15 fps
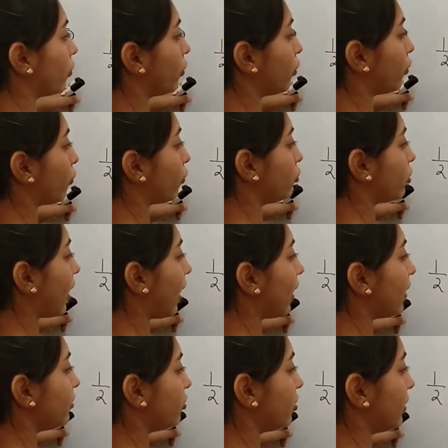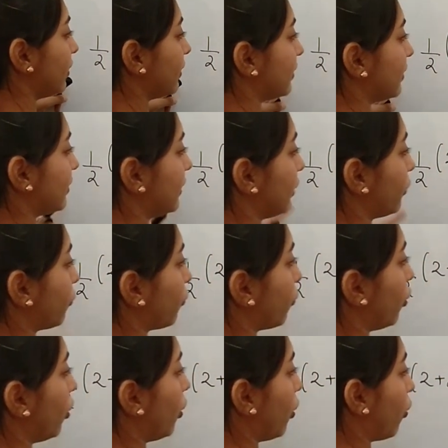No charge 0.
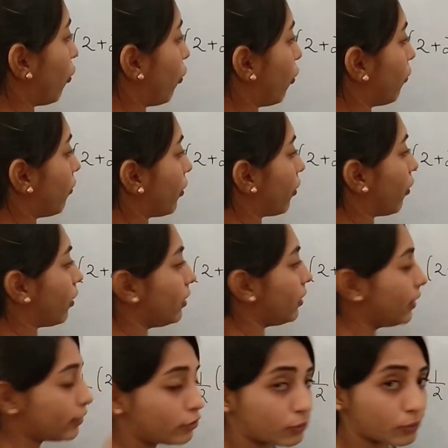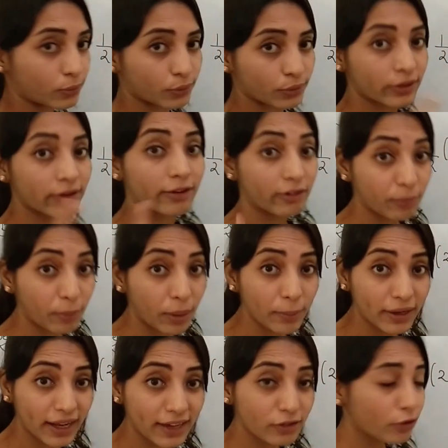Overall 2. Remember
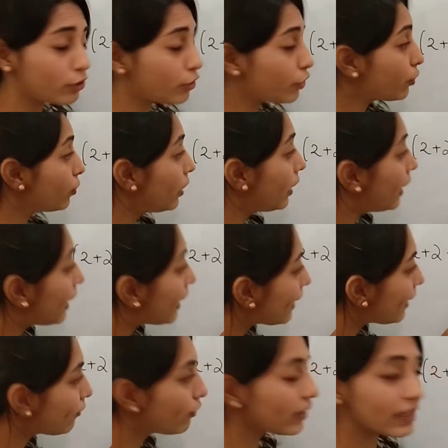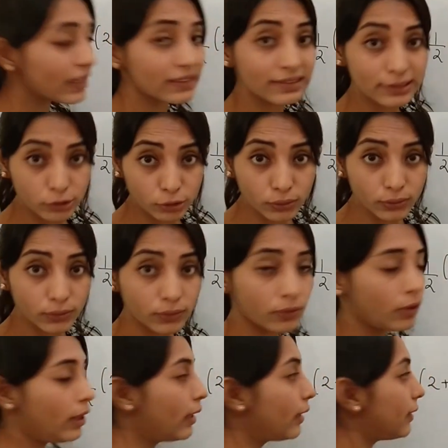I told you if it is 2,
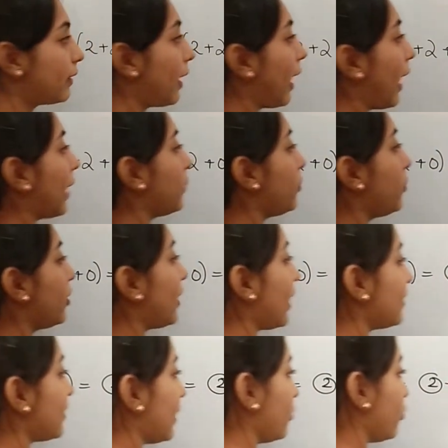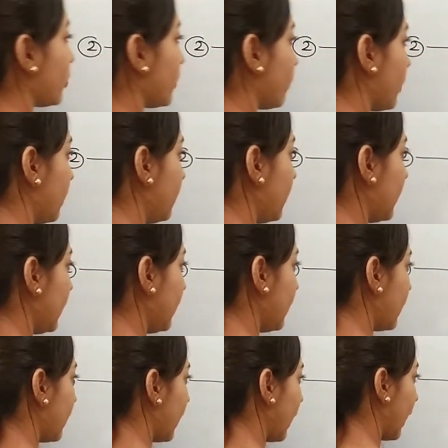the hybridization will be
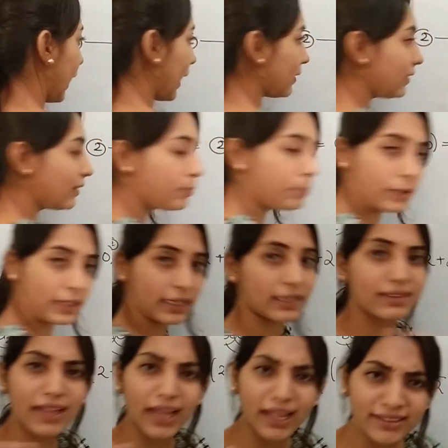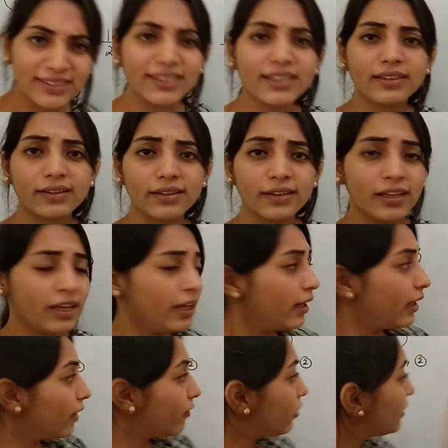sp. That's it.
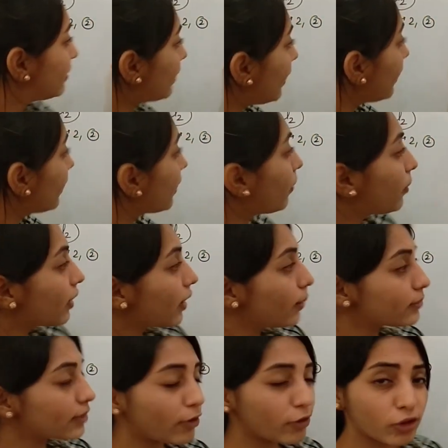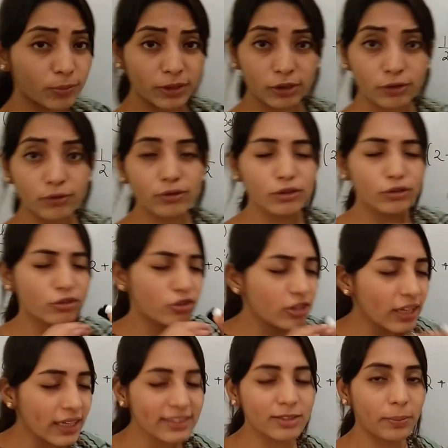If the steric number comes out to be 2, you
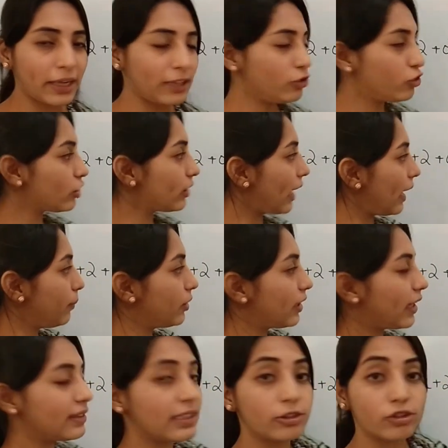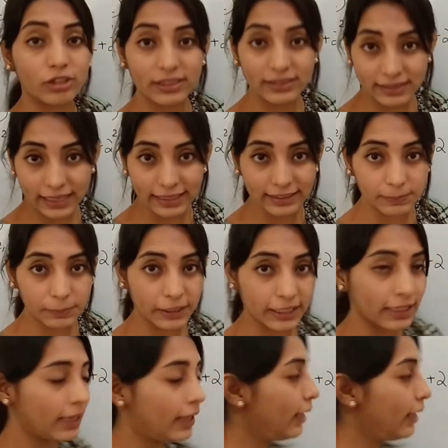just mention hybridization is sp.